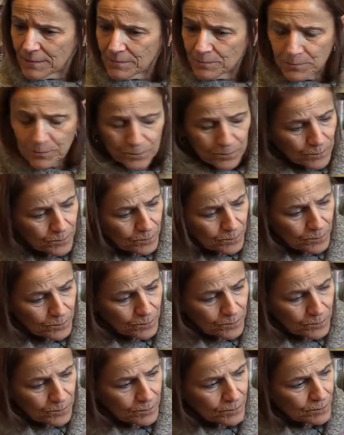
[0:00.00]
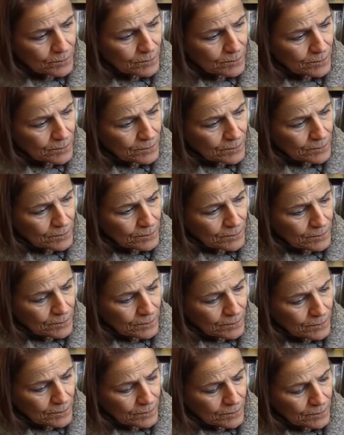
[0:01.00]

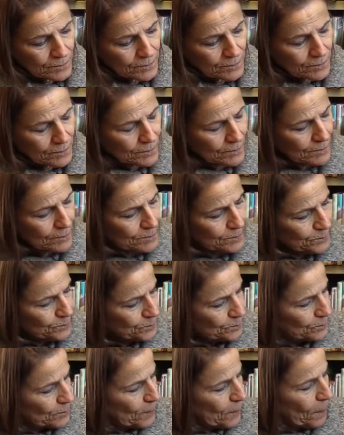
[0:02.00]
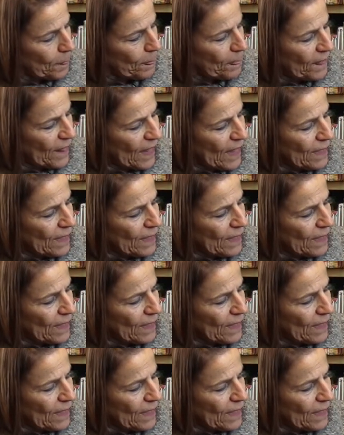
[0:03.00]
Nothing is said.